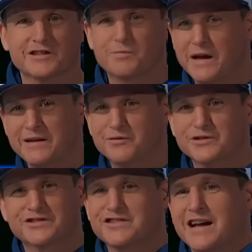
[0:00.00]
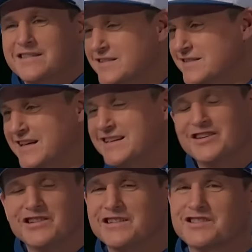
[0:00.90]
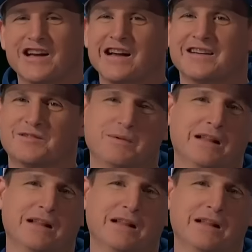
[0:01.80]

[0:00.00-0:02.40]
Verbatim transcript: as painful, it's not doesn't get nearly the shine as a